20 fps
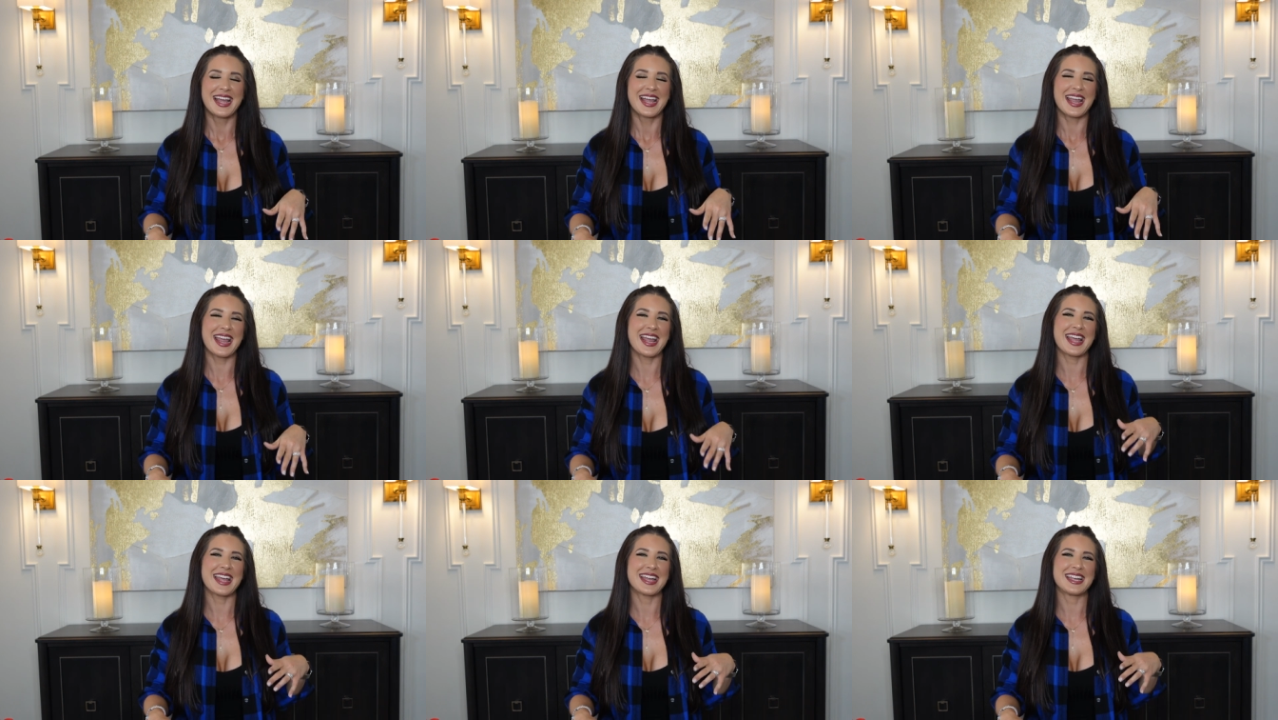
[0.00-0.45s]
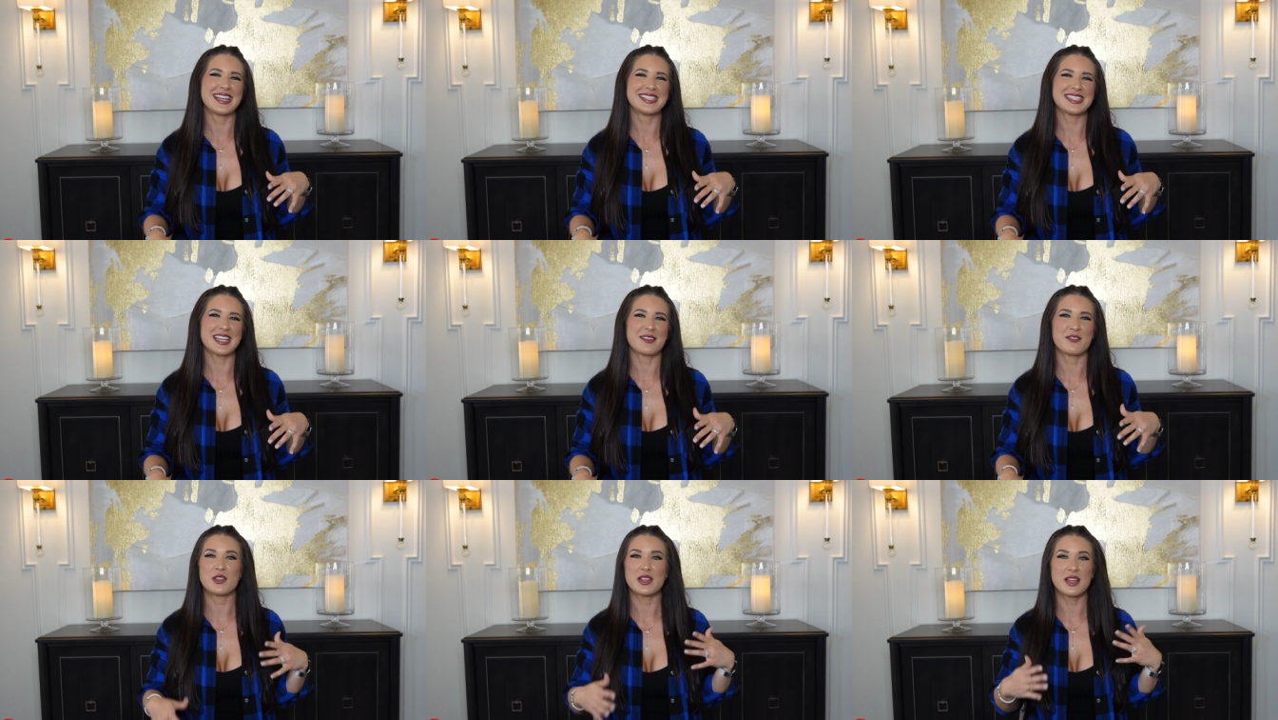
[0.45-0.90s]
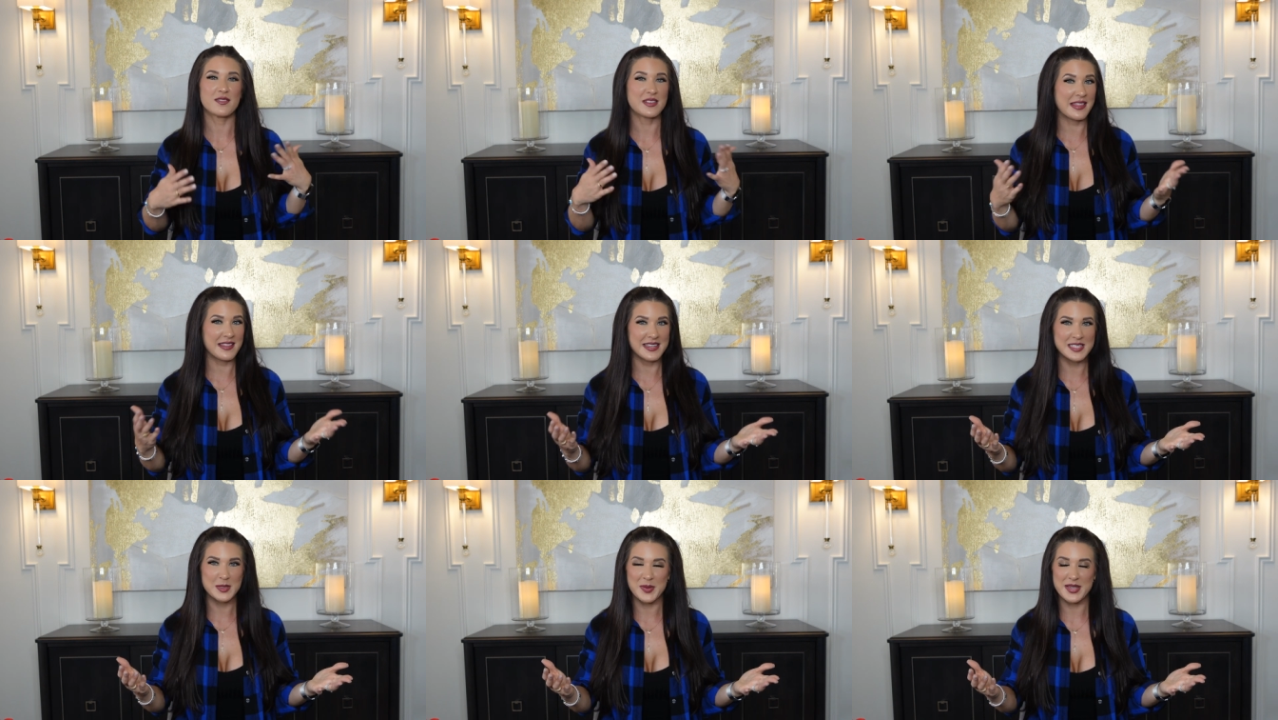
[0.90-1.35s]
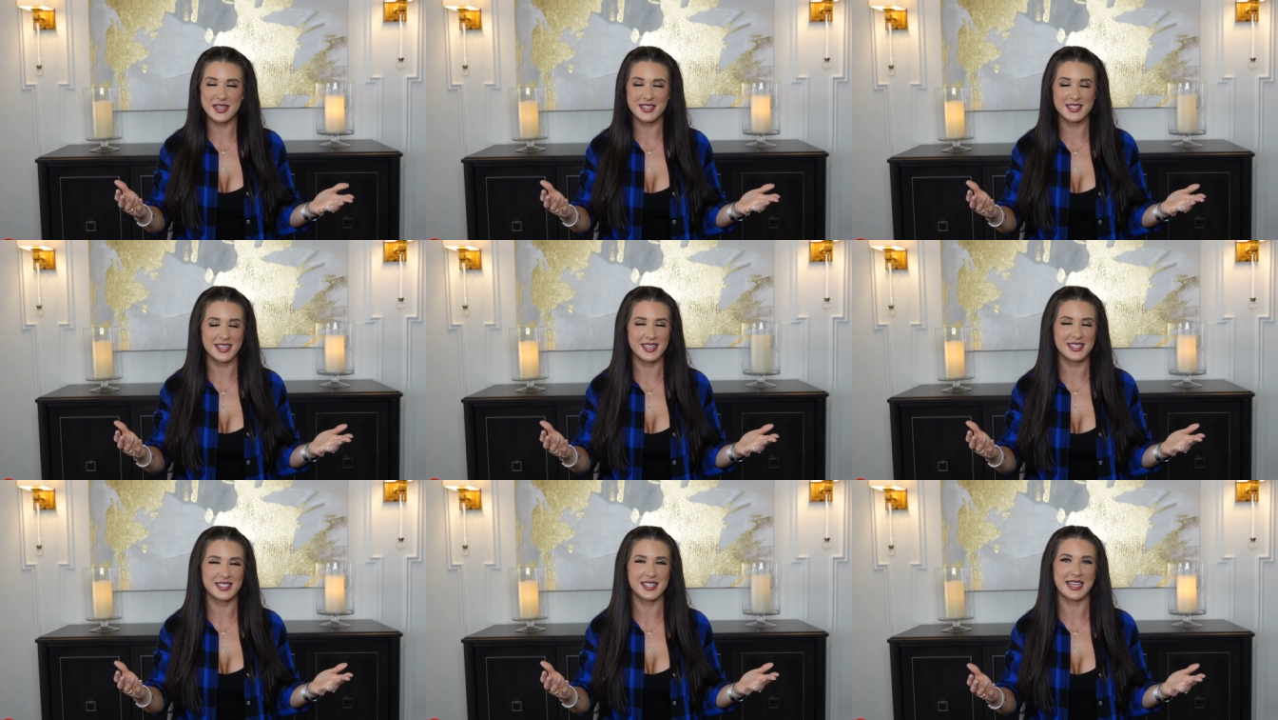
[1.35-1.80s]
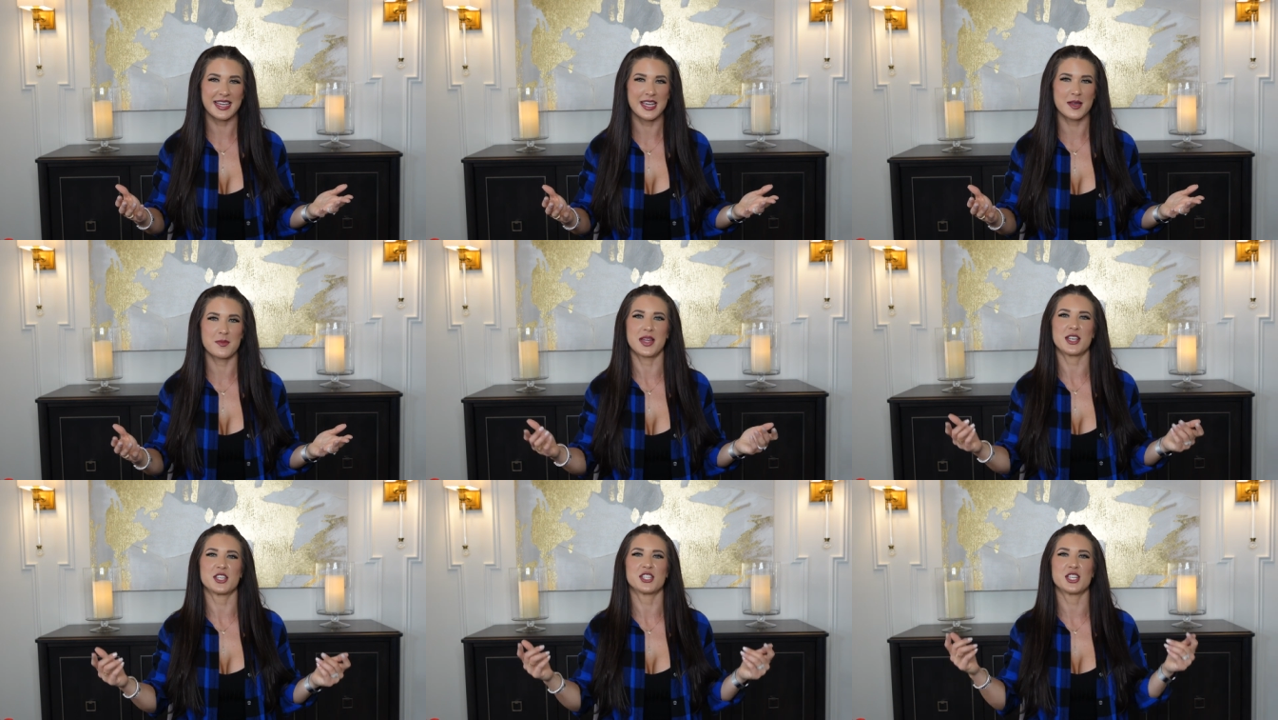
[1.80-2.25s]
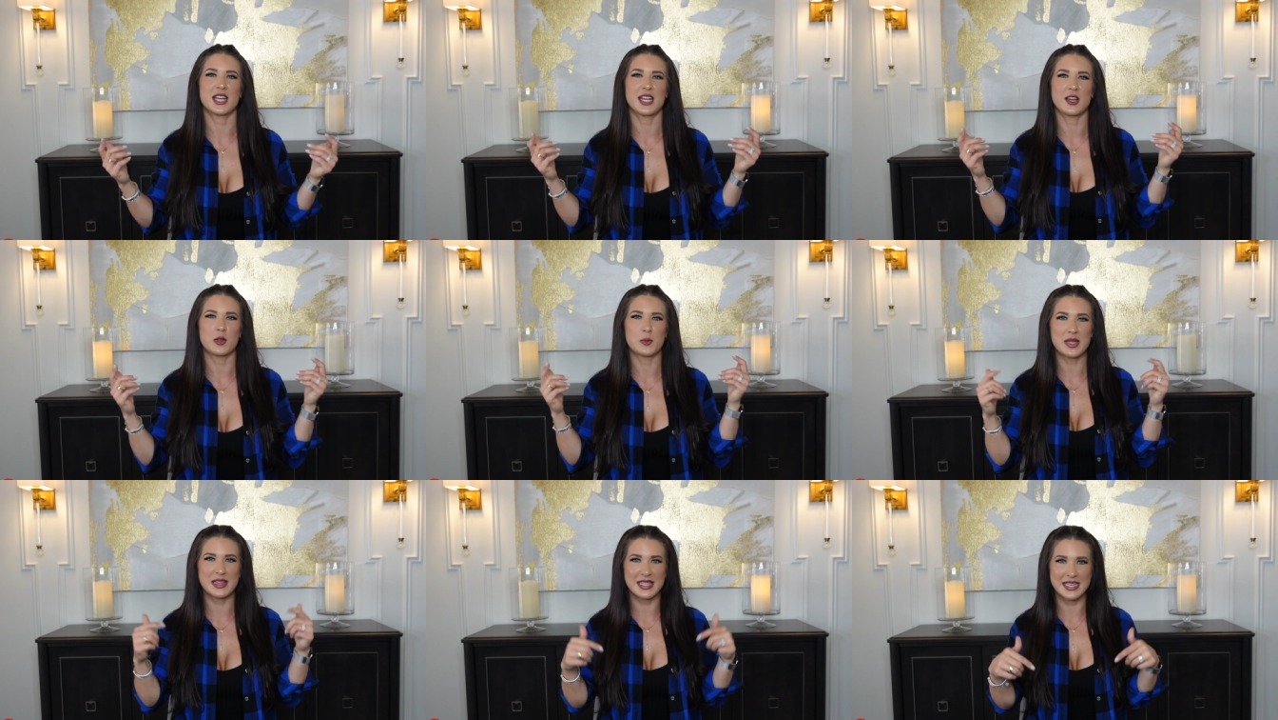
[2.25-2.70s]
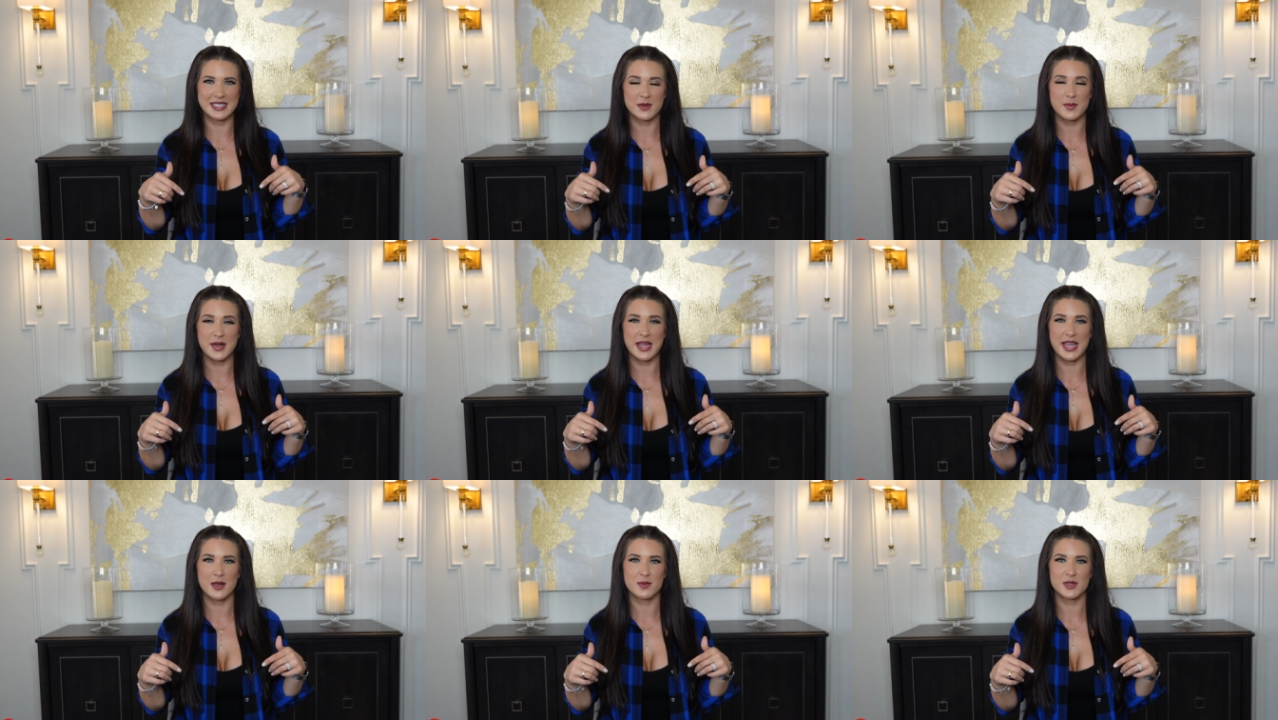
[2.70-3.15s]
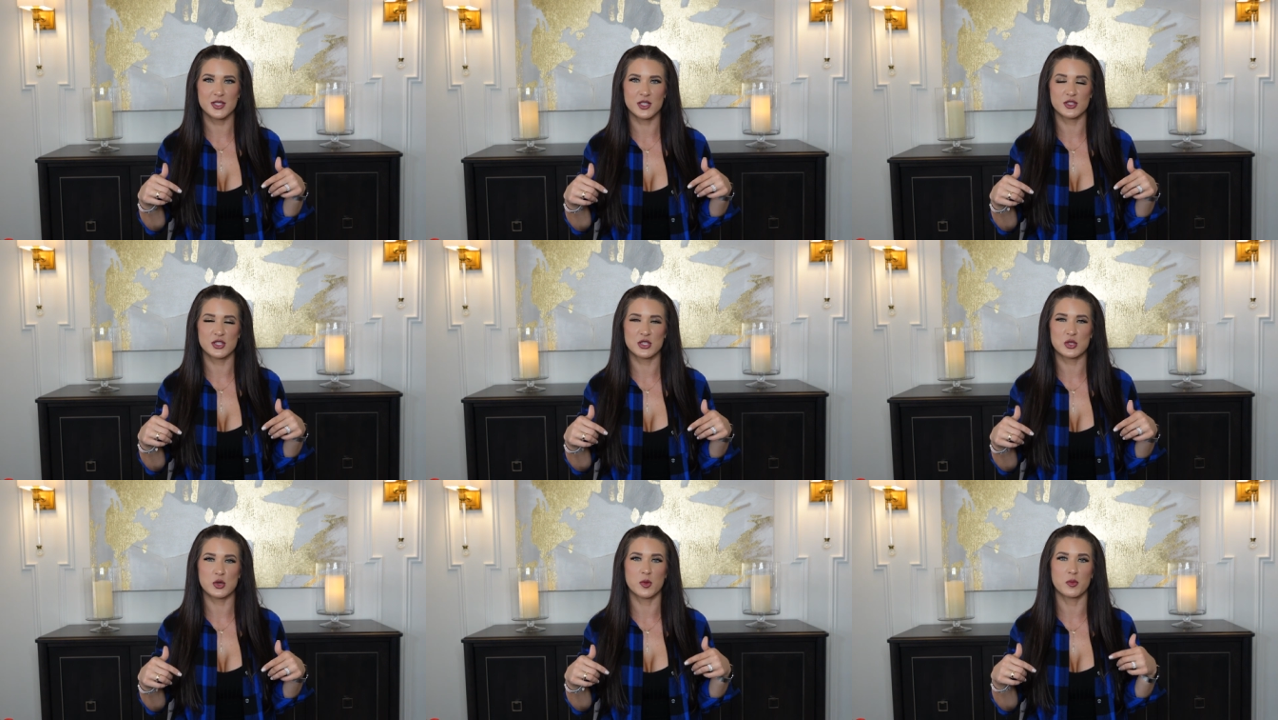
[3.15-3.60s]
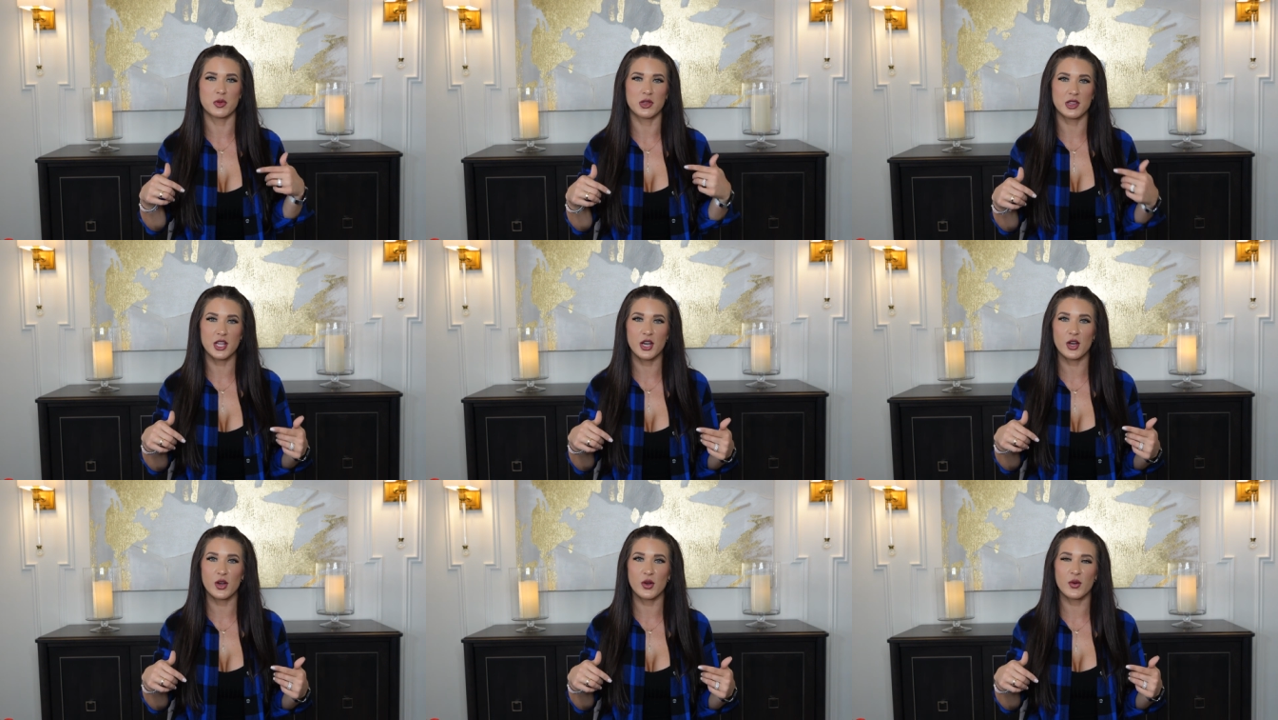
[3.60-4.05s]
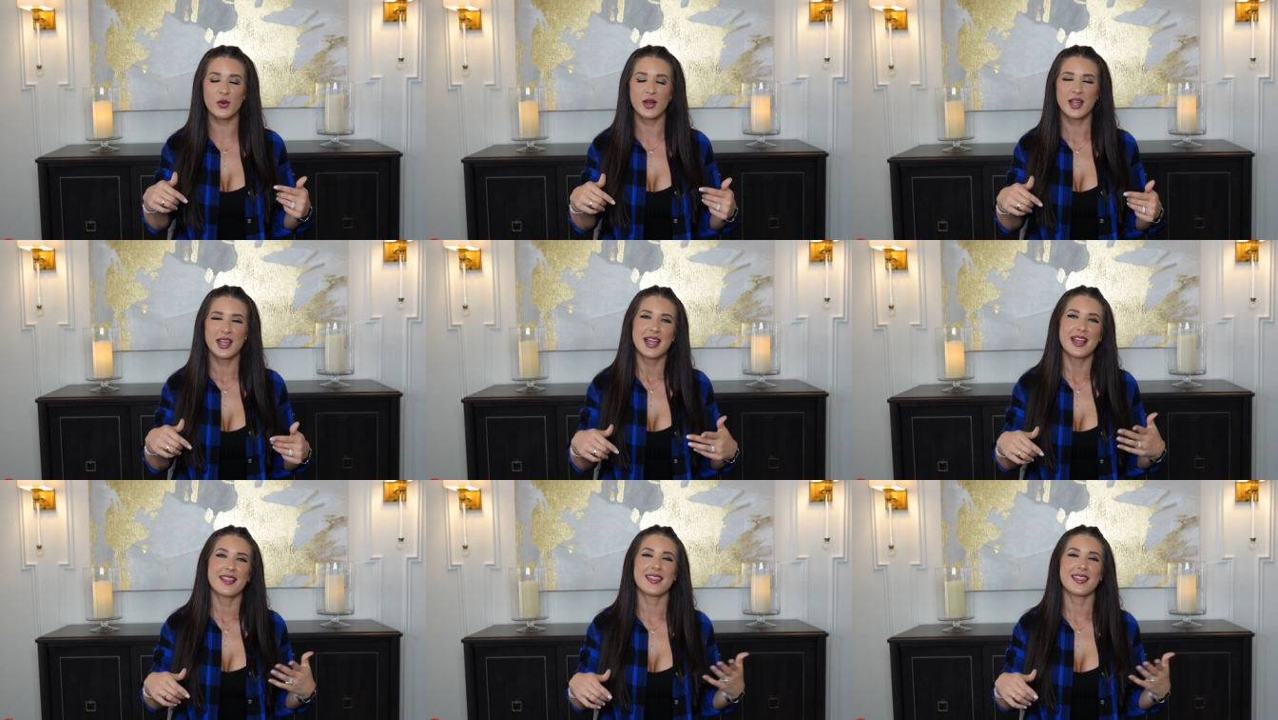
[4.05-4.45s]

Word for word: And if you loved any of these pieces, like I mentioned, it'll be linked in my Amazon store below.